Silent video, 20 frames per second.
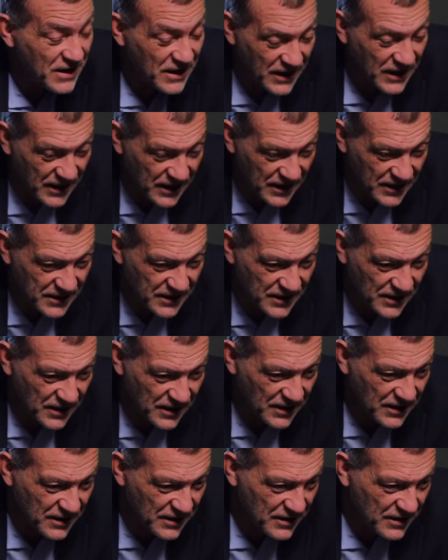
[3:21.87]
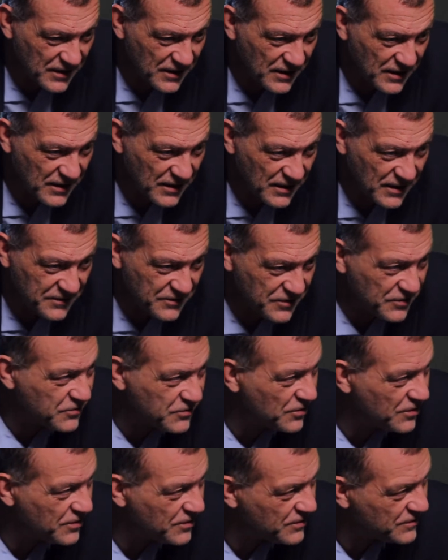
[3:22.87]
at the
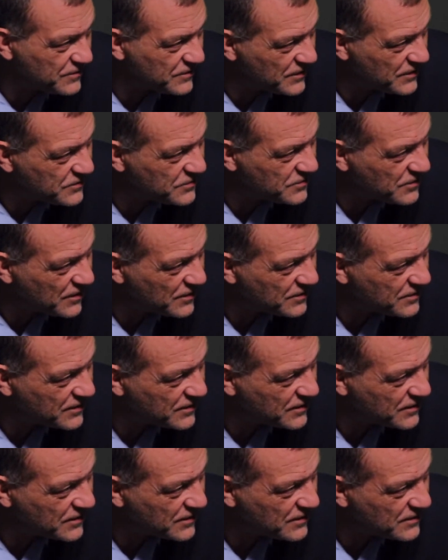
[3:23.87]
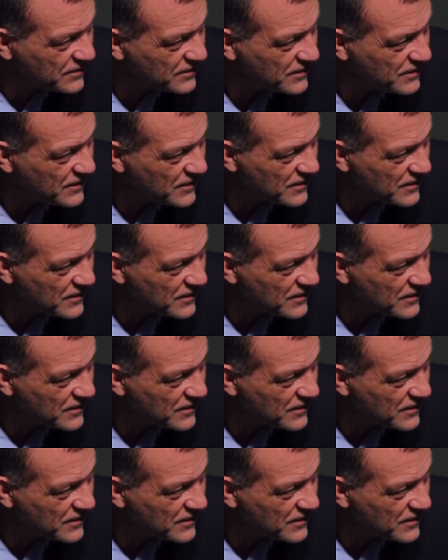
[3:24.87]
turn of the century, I think. Yeah?